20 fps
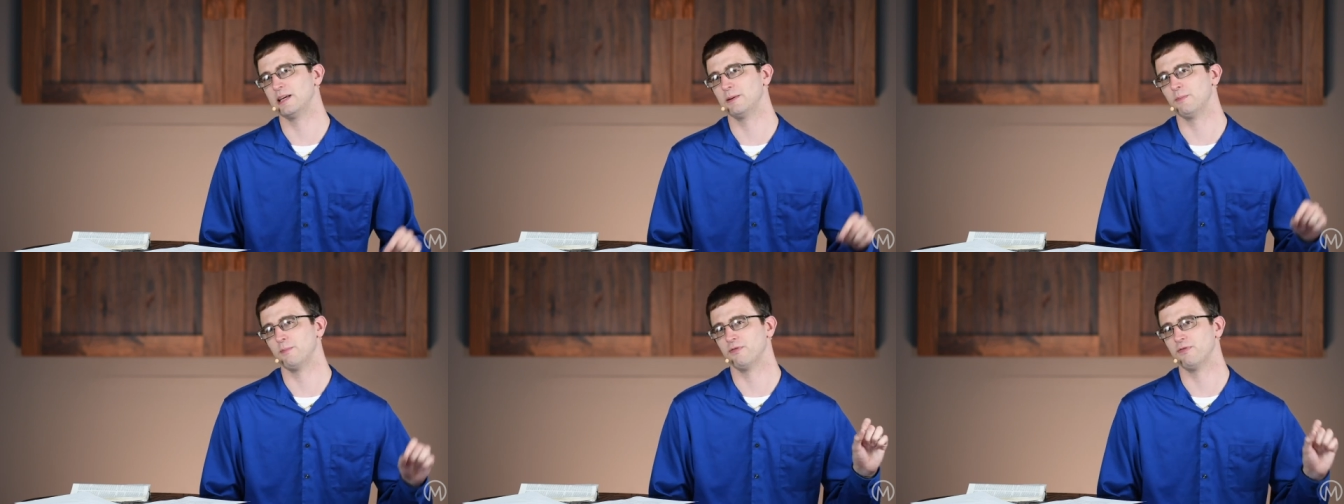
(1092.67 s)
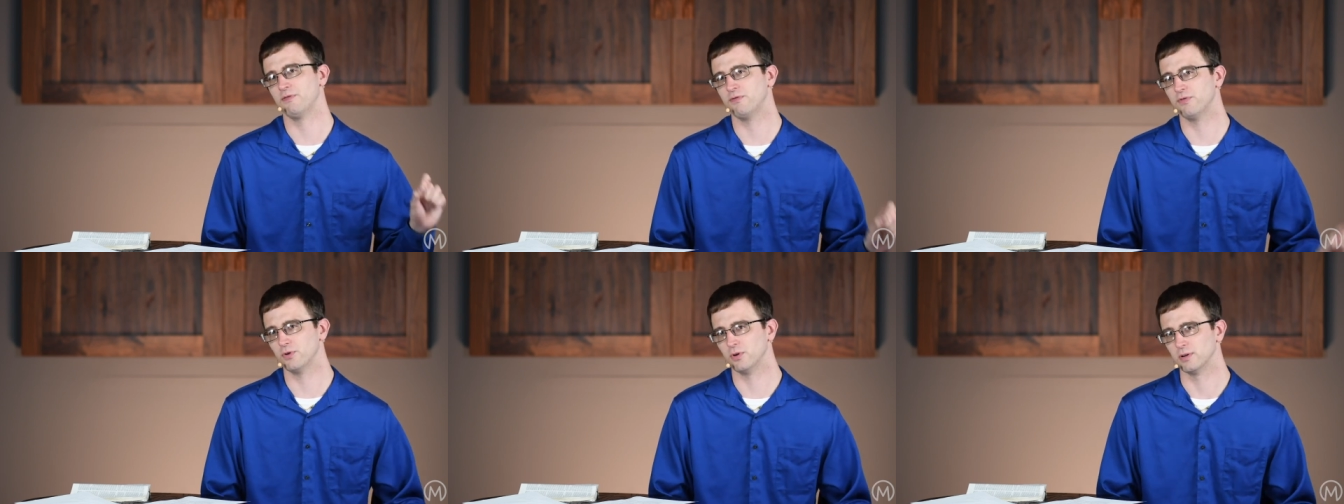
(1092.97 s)
Him
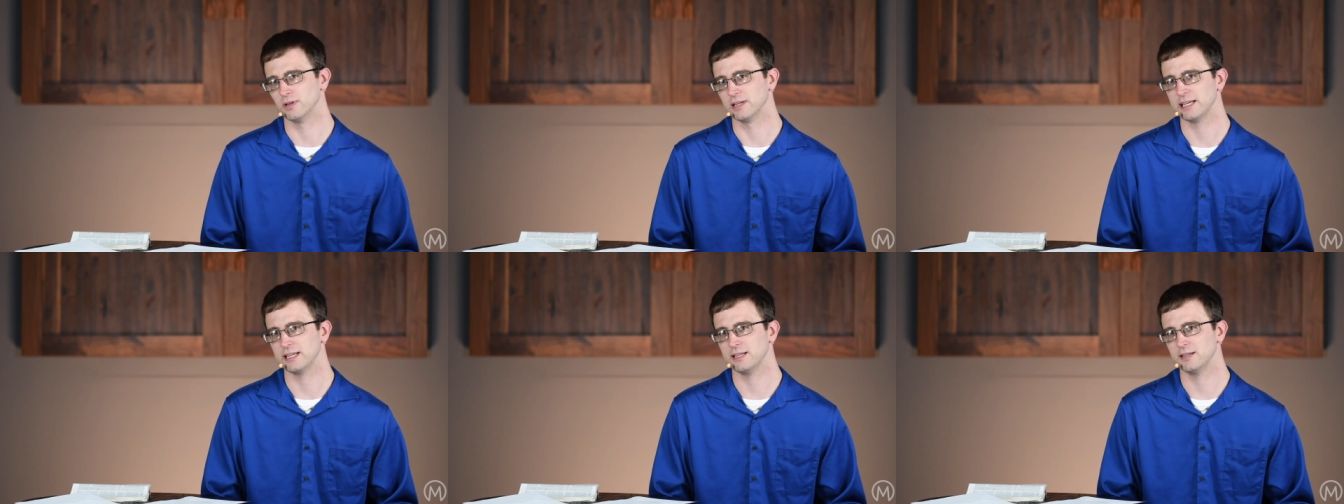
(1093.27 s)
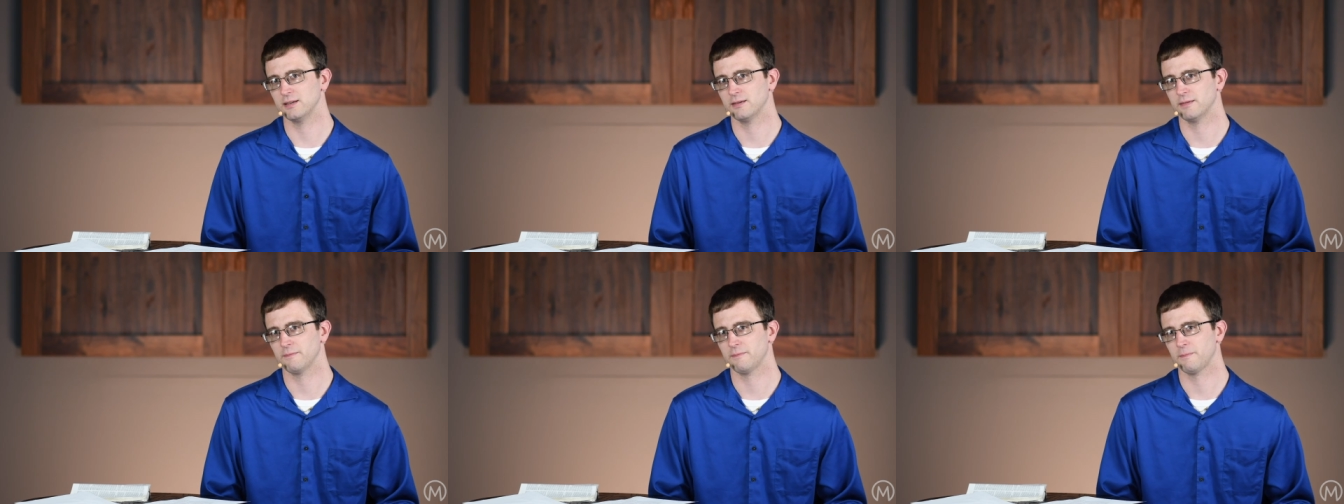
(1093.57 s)

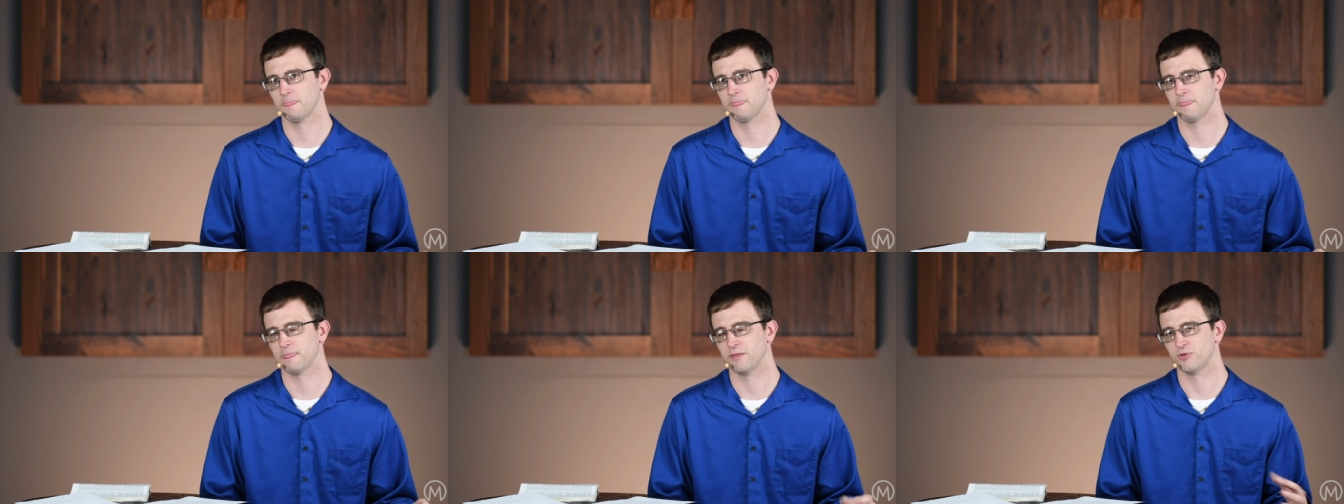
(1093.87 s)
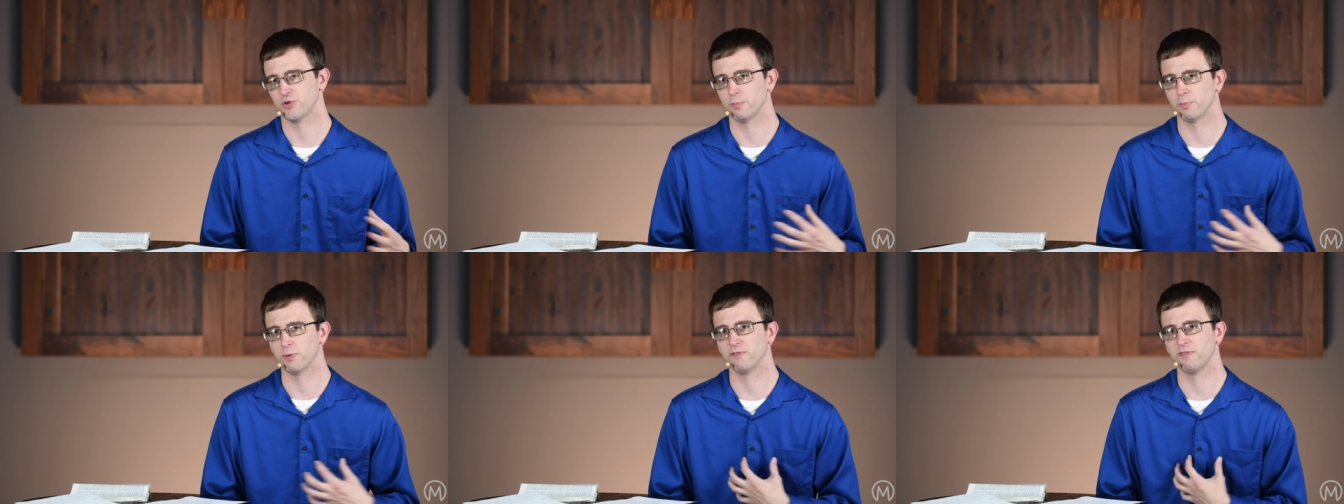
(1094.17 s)
fully
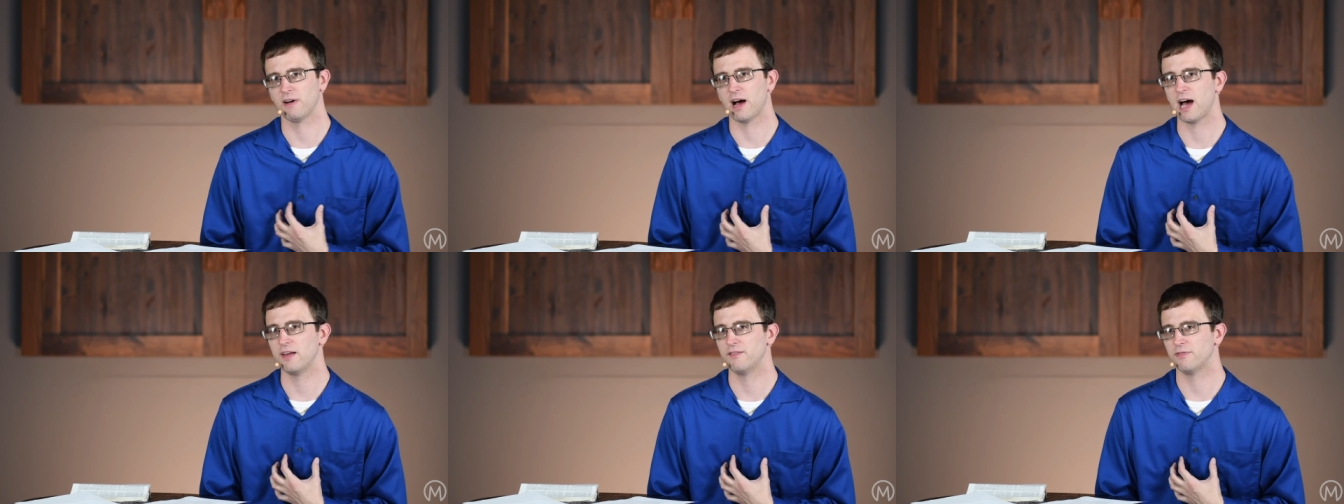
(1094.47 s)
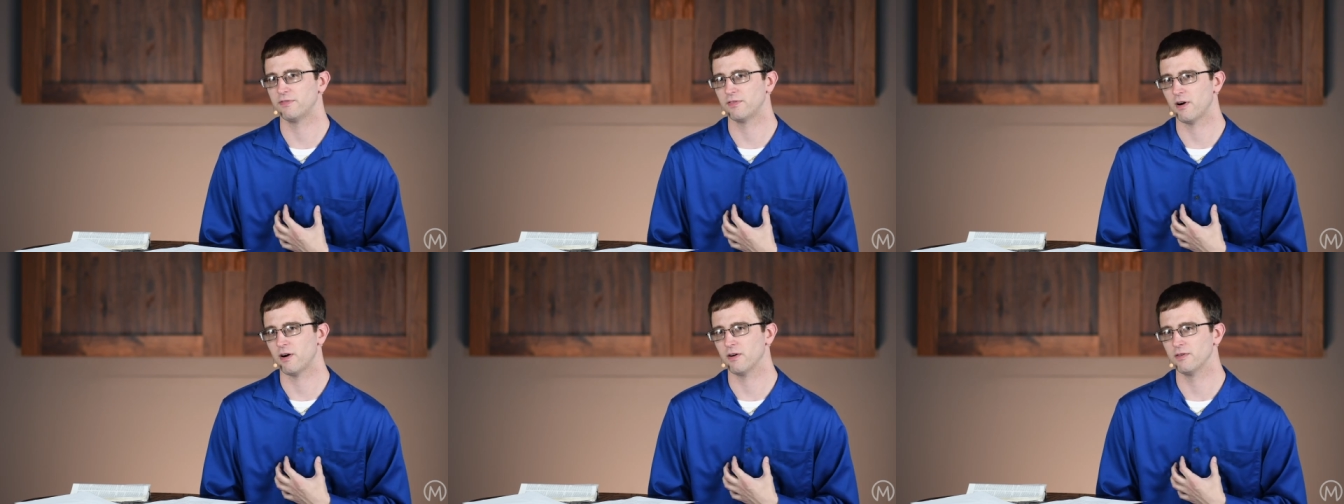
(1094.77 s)
to
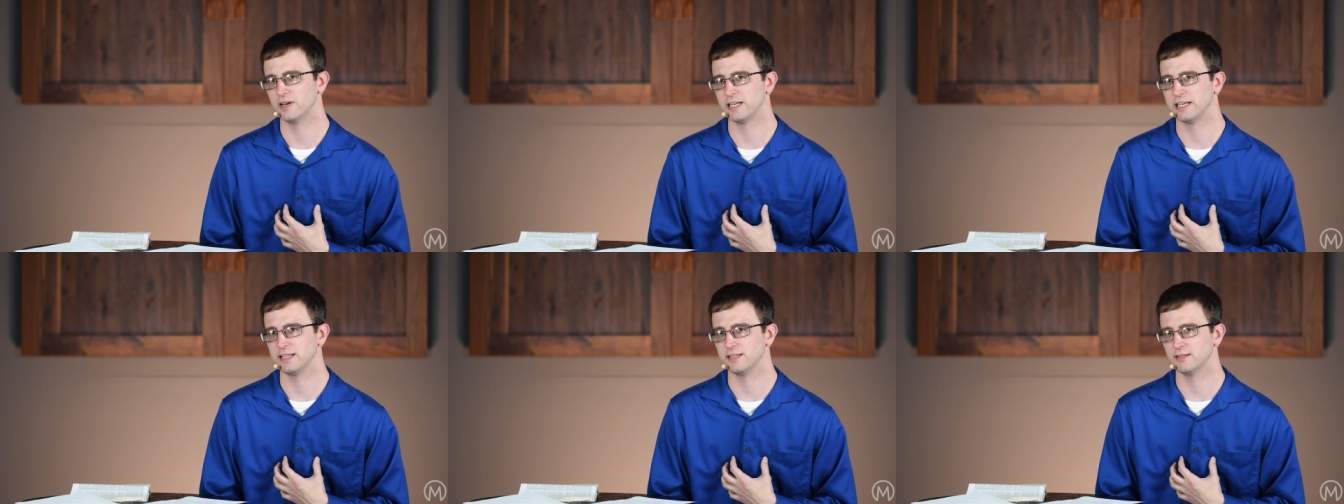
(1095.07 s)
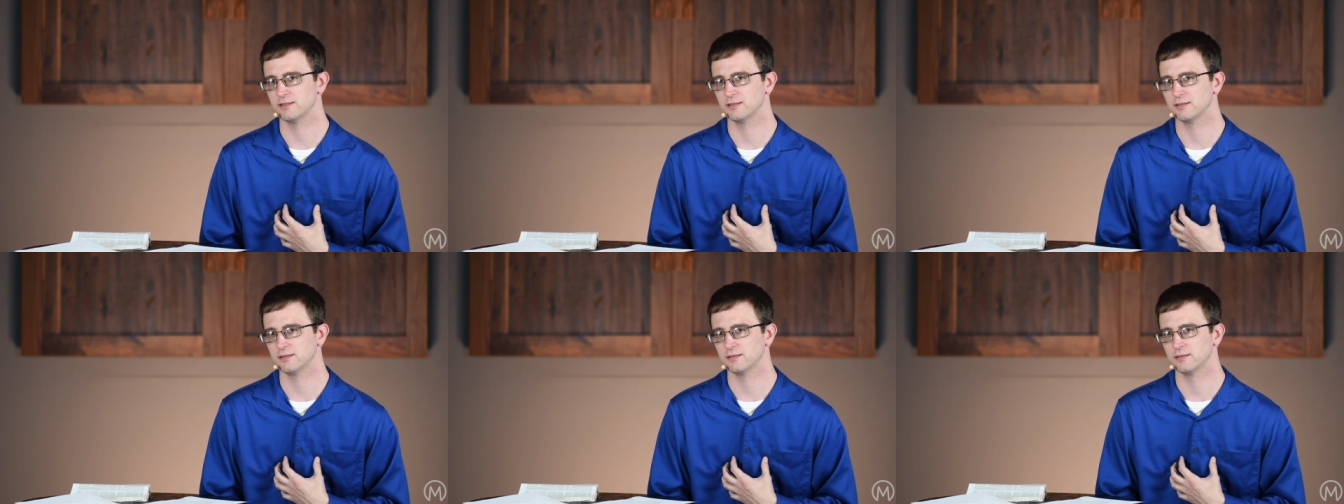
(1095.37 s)
provide for our
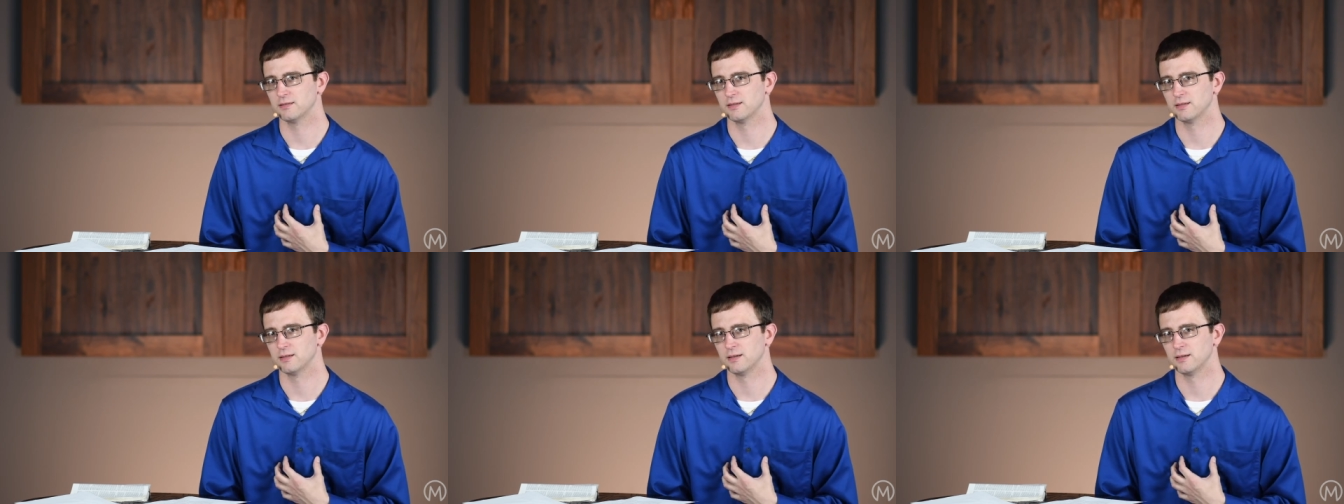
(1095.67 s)
needs,